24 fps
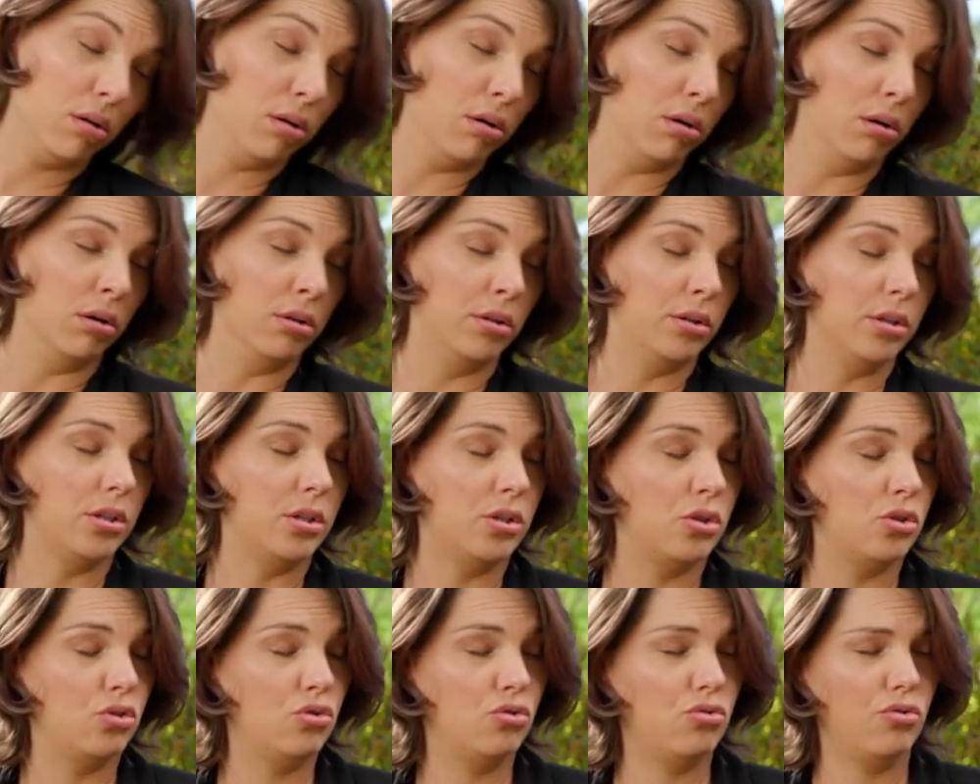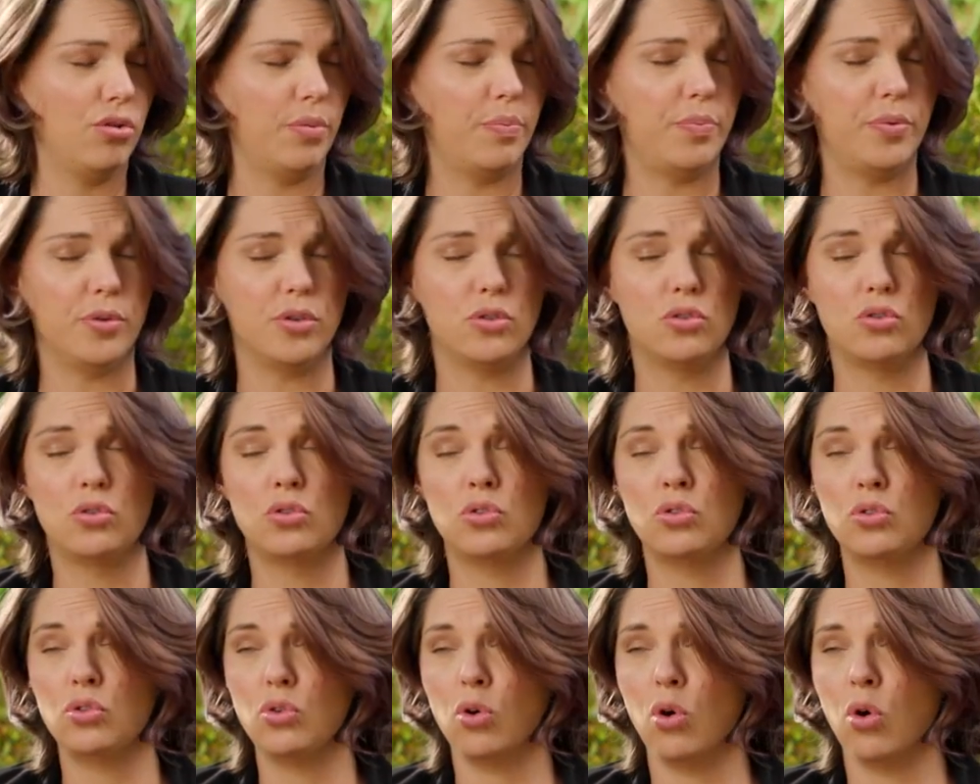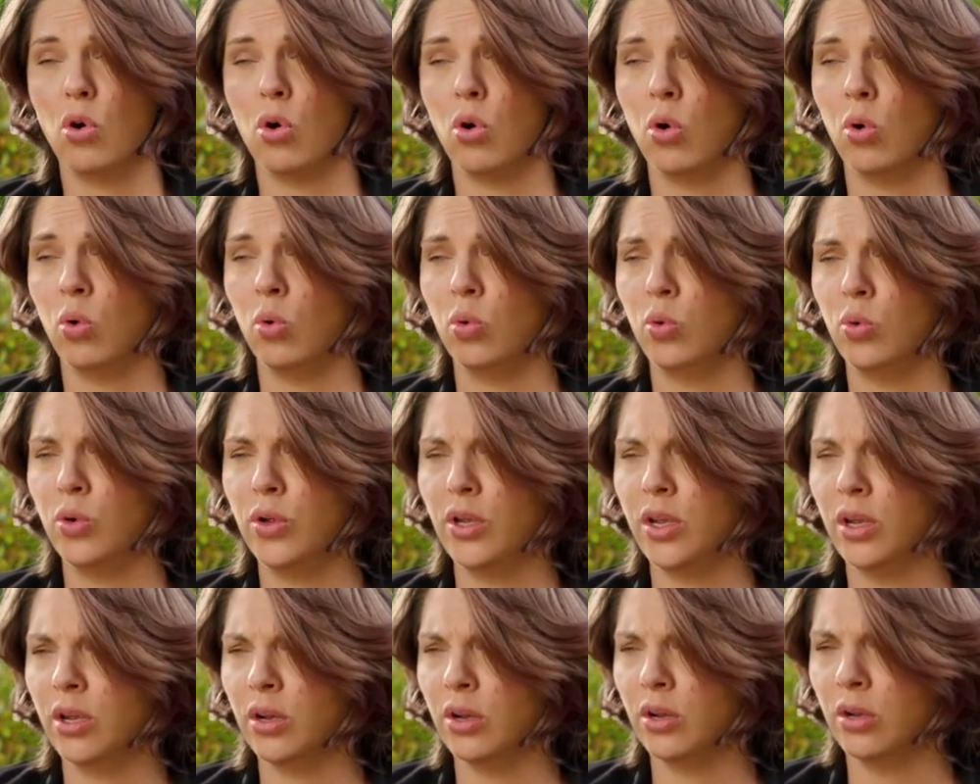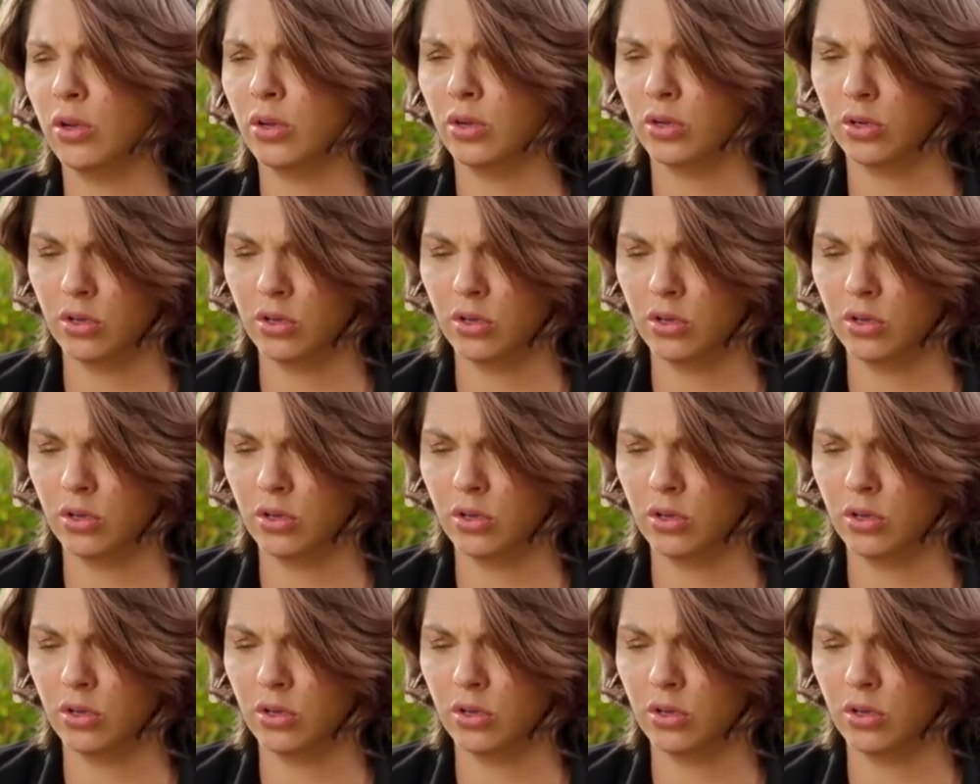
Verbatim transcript: oh this trip is so weird.